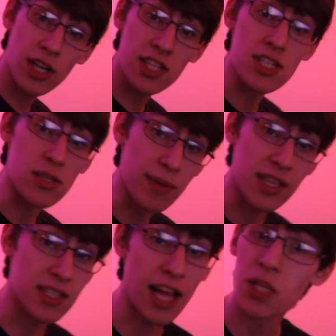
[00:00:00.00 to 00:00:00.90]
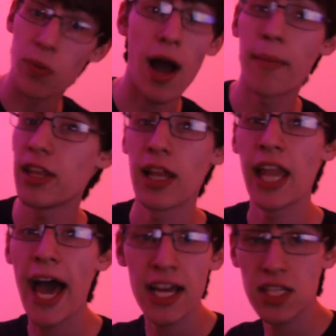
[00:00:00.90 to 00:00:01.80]
justice, because that's probably the
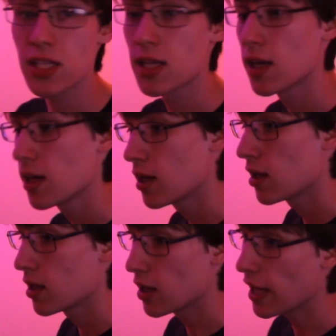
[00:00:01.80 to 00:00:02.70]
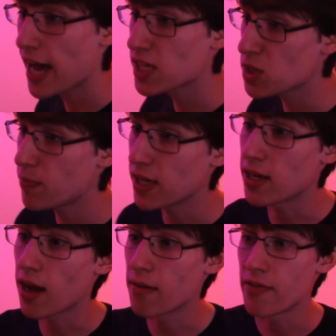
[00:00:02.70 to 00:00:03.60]
last
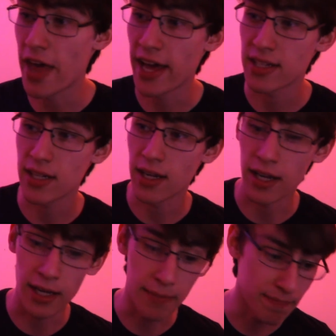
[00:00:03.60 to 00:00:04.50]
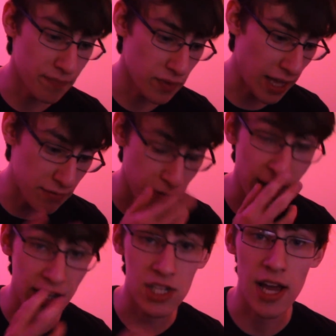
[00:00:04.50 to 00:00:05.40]
bit of that
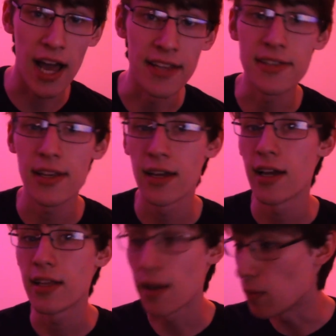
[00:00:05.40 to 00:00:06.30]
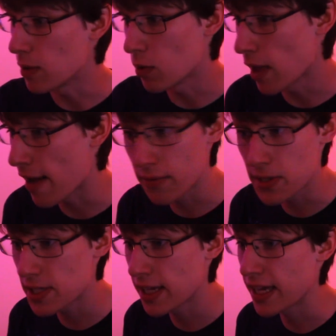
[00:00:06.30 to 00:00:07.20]
franchise that we will ever
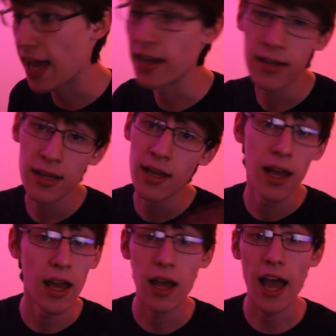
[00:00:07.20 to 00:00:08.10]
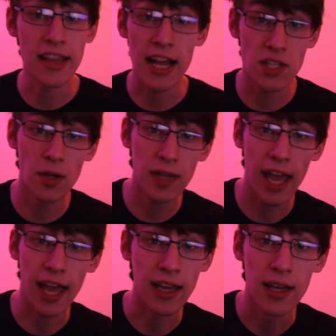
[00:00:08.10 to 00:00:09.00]
see again. And that's
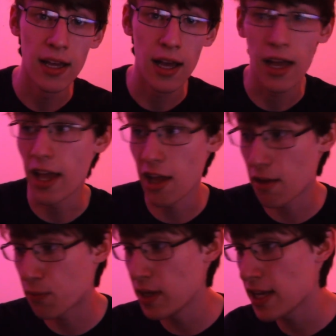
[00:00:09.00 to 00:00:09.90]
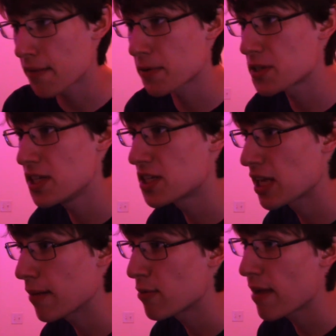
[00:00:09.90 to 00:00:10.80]
okay. If we never see
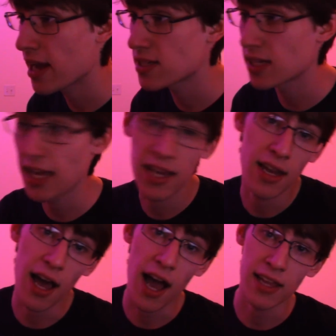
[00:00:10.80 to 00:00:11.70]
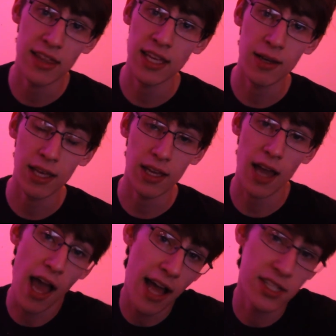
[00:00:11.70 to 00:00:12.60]
Sam and Max again, I think
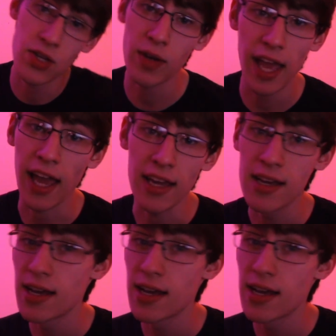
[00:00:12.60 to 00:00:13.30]
that's okay.